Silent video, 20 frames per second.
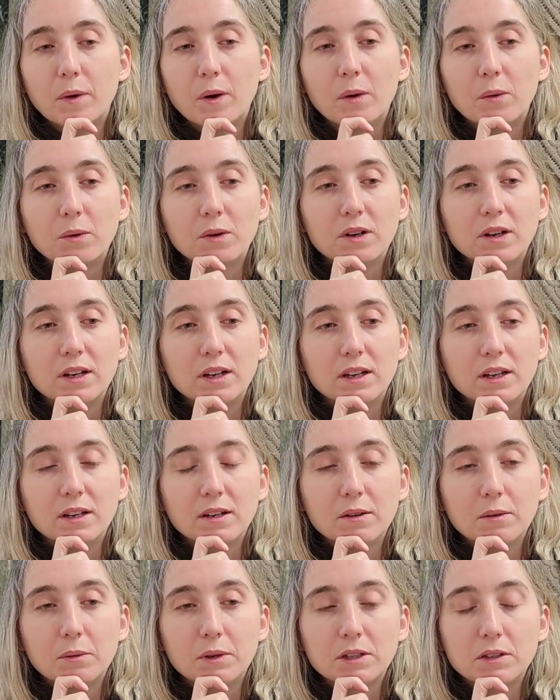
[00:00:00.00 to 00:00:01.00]

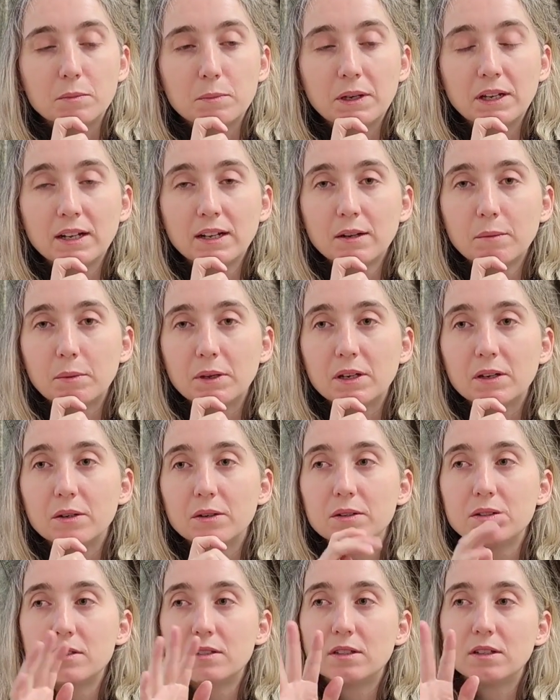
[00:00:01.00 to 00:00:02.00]
Only with spindle,
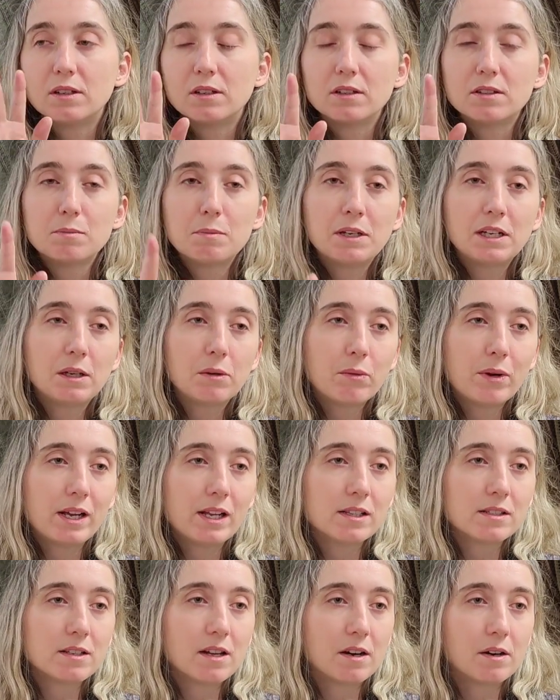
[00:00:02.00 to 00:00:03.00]
because the spinning
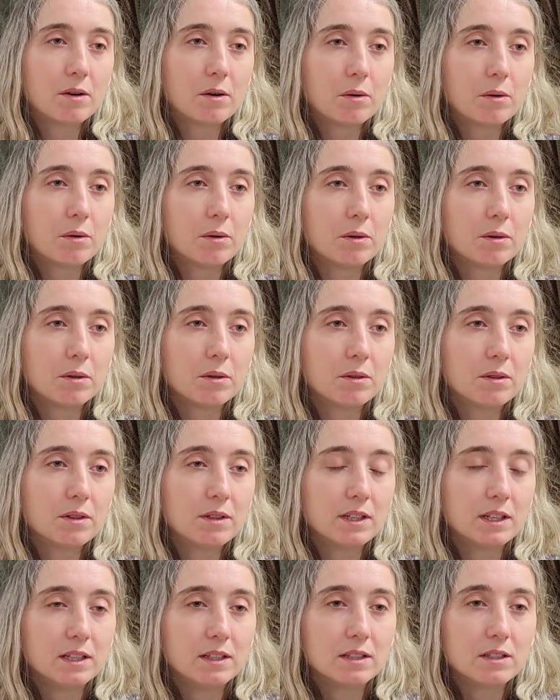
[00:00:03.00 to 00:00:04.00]
wheels are all
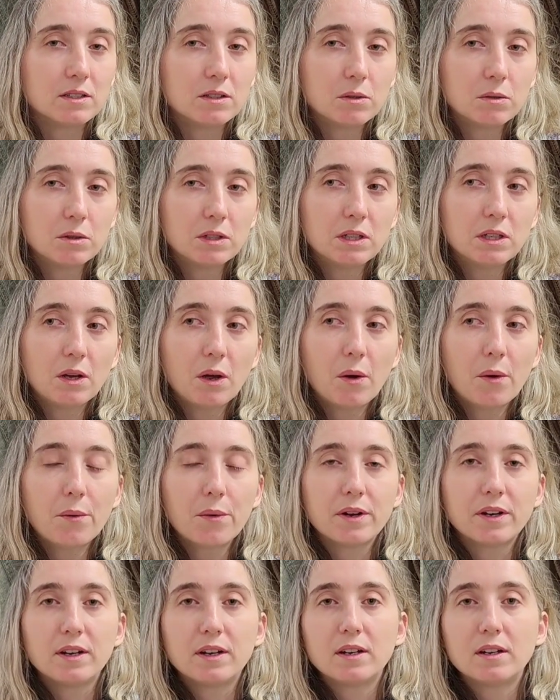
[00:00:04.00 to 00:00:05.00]
in the
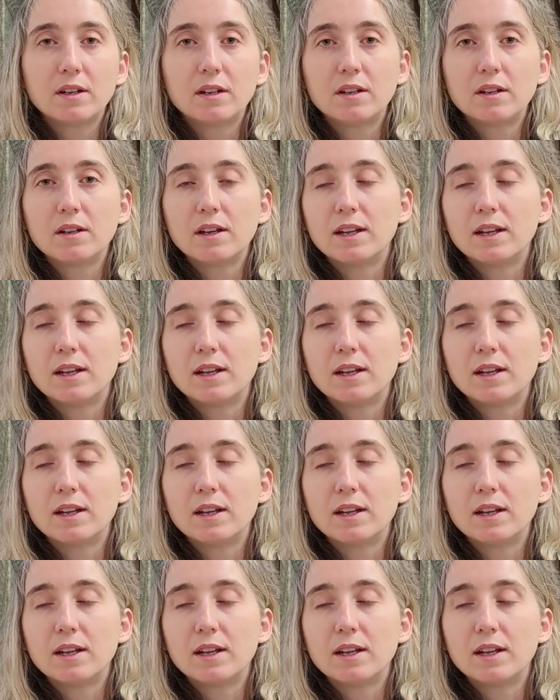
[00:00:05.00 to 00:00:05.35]
studio and